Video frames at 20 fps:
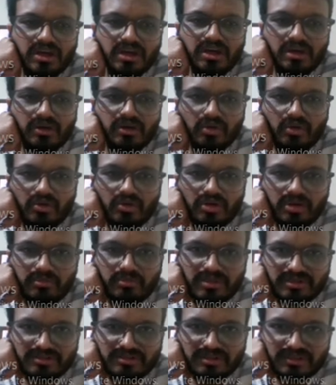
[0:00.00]
local
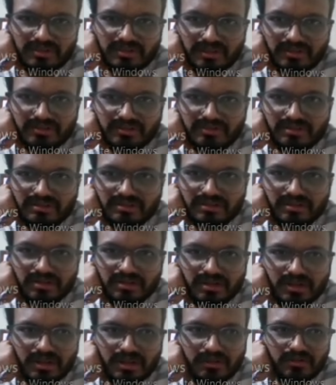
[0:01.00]
businesses.
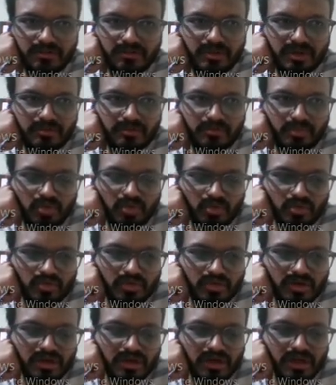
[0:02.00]
It will be improved,
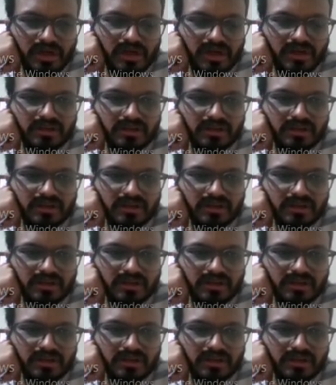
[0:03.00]
and